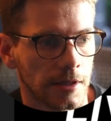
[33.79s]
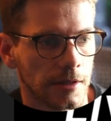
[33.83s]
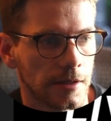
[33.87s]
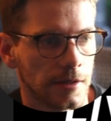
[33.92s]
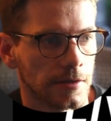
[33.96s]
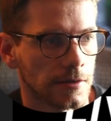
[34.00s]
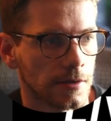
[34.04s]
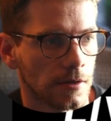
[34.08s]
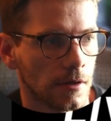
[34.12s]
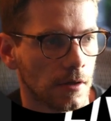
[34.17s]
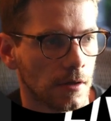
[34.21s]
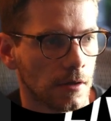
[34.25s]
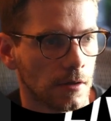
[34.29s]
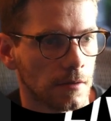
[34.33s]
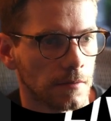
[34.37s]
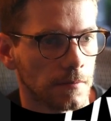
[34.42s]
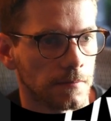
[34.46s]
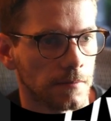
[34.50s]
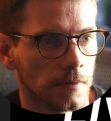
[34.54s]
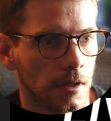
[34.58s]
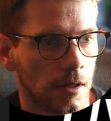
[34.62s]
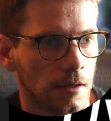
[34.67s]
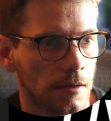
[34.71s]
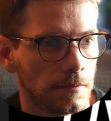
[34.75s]
These are all
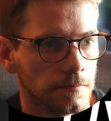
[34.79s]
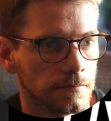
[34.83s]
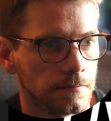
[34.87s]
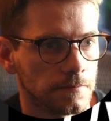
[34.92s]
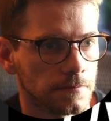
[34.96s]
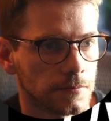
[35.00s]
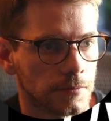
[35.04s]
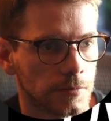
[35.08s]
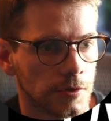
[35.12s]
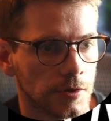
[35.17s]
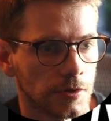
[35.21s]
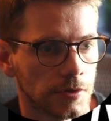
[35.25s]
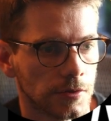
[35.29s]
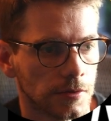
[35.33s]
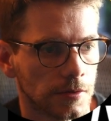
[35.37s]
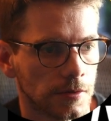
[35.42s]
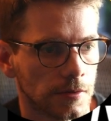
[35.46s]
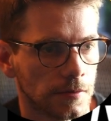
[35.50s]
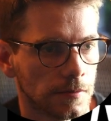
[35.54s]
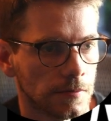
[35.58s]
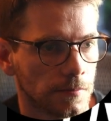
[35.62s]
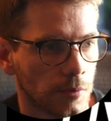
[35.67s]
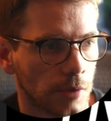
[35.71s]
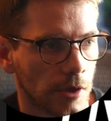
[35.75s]
just
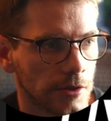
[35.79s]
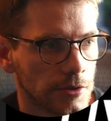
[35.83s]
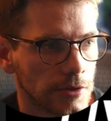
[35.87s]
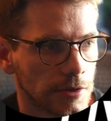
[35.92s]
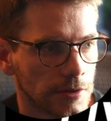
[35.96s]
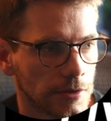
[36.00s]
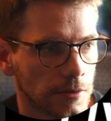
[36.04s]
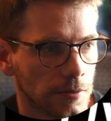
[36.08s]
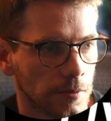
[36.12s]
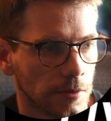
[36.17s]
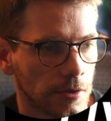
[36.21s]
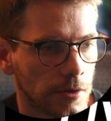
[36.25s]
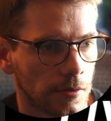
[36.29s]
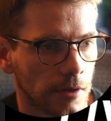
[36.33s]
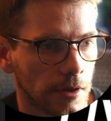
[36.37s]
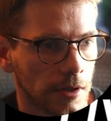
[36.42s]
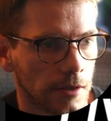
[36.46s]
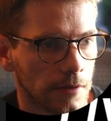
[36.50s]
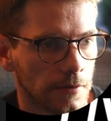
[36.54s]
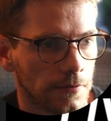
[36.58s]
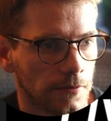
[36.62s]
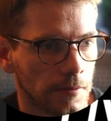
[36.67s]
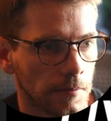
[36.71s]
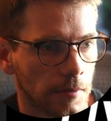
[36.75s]
projects that we
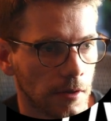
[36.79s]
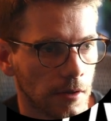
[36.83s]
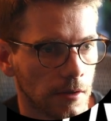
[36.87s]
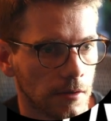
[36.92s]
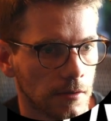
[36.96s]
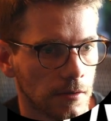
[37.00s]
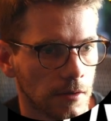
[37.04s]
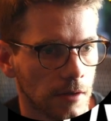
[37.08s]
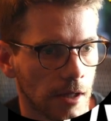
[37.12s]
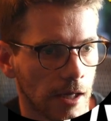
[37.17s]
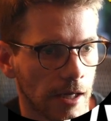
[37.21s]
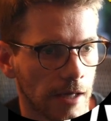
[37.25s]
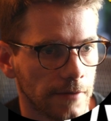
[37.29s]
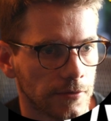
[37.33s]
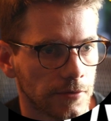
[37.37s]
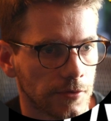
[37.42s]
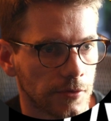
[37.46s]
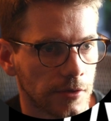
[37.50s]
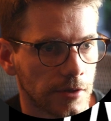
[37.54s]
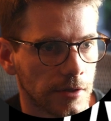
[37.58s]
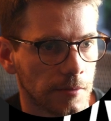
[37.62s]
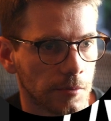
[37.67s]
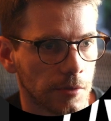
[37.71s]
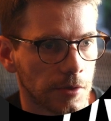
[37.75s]
created from our live
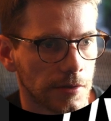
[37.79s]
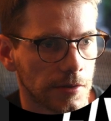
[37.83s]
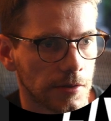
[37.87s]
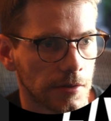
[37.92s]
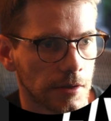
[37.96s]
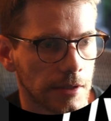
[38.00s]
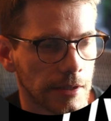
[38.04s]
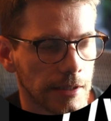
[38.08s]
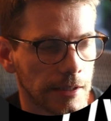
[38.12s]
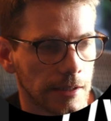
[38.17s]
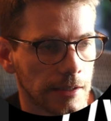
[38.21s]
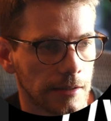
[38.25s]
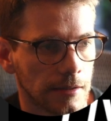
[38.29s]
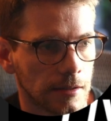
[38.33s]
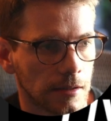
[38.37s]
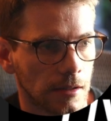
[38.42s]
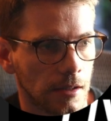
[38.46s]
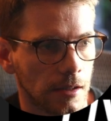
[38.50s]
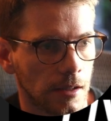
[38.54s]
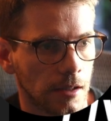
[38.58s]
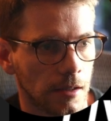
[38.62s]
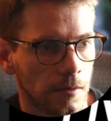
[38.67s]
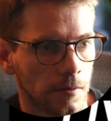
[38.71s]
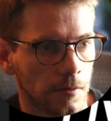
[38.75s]
stream recently
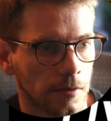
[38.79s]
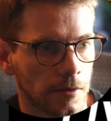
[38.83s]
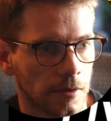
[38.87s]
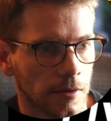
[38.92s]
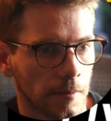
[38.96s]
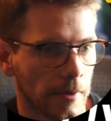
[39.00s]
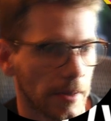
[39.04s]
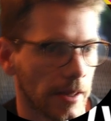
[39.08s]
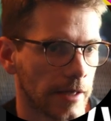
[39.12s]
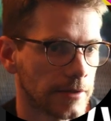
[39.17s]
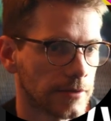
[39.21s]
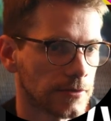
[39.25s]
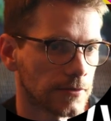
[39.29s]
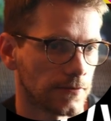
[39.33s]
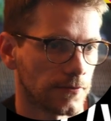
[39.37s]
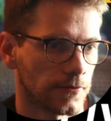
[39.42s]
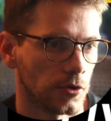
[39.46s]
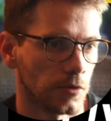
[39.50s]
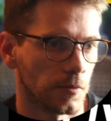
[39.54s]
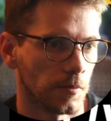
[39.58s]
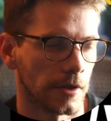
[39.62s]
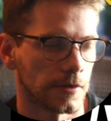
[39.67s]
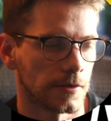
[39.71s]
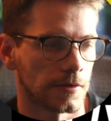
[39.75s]
or in the last few
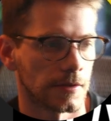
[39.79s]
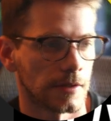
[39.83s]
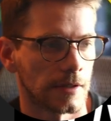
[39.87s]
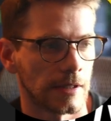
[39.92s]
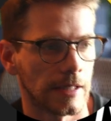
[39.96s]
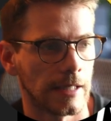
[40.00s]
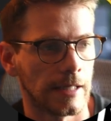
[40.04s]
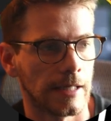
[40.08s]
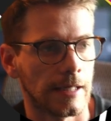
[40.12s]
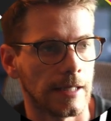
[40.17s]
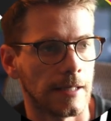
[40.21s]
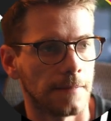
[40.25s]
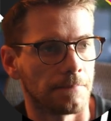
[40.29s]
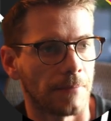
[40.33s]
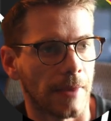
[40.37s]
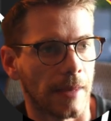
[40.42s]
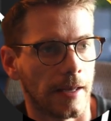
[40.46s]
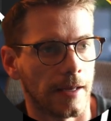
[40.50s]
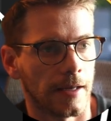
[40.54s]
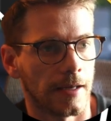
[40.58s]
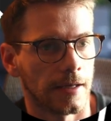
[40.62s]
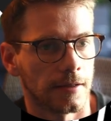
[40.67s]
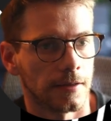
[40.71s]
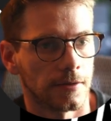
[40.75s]
months.
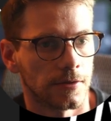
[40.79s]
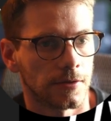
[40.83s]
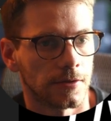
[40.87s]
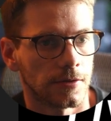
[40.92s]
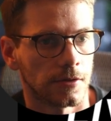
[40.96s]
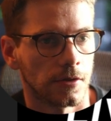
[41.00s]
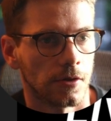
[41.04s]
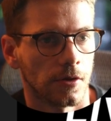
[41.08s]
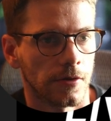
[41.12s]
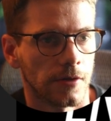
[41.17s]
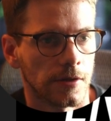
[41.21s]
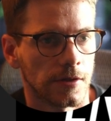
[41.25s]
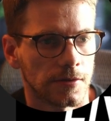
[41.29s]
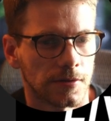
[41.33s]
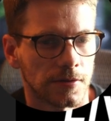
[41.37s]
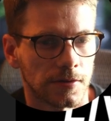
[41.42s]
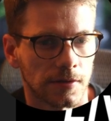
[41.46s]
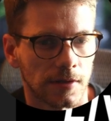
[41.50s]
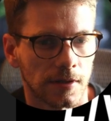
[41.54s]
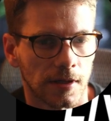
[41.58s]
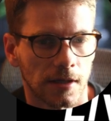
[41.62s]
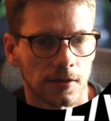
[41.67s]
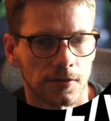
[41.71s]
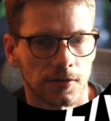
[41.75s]
And
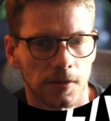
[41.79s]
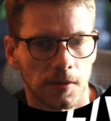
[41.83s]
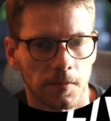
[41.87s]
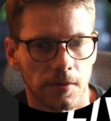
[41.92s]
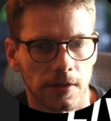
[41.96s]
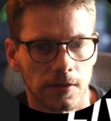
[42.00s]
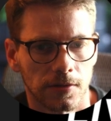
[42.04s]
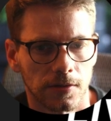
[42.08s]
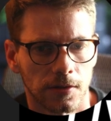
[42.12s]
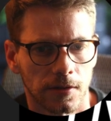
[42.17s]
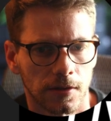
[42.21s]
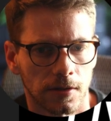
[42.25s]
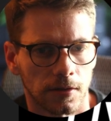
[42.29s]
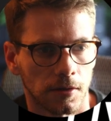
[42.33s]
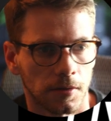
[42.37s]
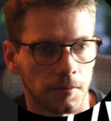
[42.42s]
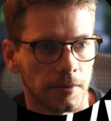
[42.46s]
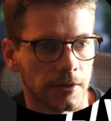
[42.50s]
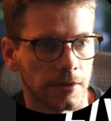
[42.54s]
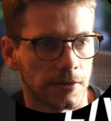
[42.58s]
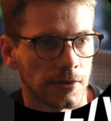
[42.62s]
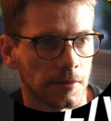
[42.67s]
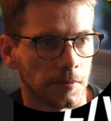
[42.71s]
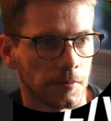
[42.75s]
some of these look a little
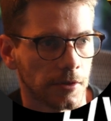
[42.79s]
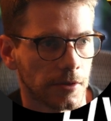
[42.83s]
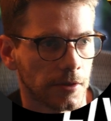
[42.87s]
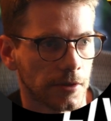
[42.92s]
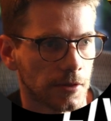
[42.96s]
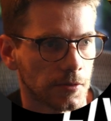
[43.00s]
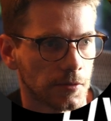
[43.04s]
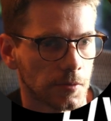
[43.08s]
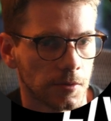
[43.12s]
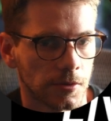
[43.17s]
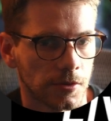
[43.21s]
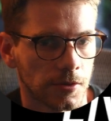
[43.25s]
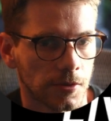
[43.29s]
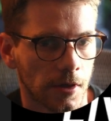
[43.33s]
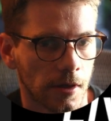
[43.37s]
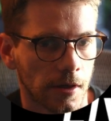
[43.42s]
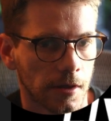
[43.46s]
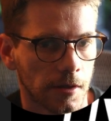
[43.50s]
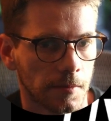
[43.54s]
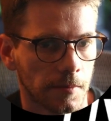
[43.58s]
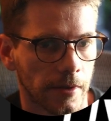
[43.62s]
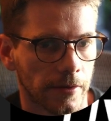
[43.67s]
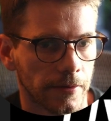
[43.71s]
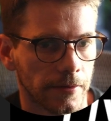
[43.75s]
bit similar because we were just
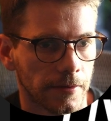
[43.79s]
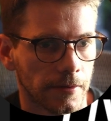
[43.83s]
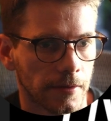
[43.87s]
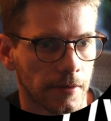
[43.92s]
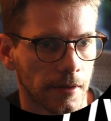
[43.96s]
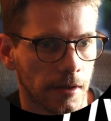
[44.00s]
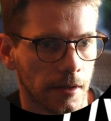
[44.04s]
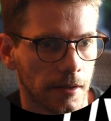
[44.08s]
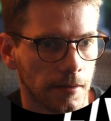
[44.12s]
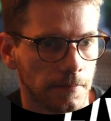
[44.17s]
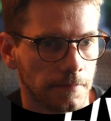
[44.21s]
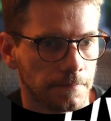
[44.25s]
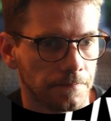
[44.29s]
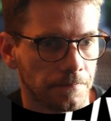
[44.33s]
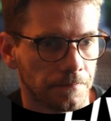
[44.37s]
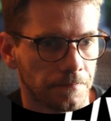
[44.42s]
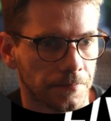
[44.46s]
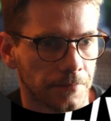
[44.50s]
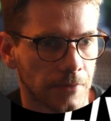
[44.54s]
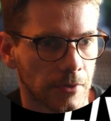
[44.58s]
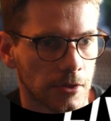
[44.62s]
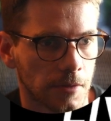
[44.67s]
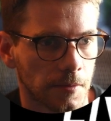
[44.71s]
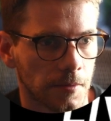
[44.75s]
talking about
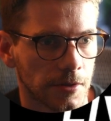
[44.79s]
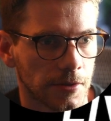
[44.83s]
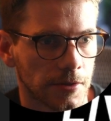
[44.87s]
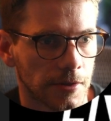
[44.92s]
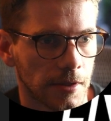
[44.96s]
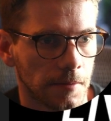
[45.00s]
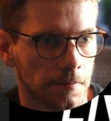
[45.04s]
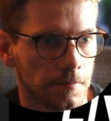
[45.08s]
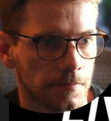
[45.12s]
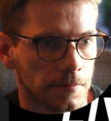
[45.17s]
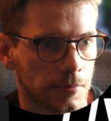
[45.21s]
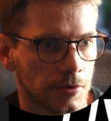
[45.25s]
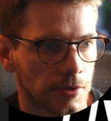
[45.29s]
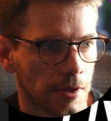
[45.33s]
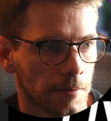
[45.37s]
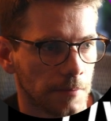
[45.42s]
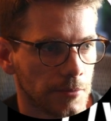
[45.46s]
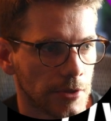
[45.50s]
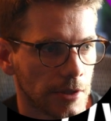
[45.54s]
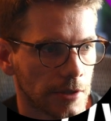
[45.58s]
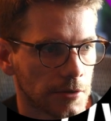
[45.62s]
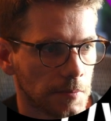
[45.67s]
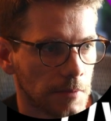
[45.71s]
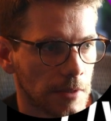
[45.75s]
some of the same
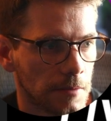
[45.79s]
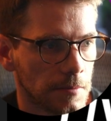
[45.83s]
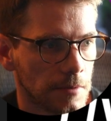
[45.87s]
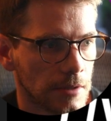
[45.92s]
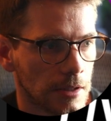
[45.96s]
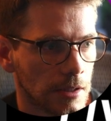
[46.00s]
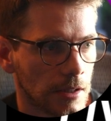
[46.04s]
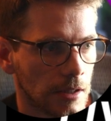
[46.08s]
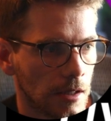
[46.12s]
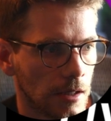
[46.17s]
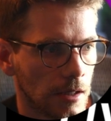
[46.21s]
subjects maybe.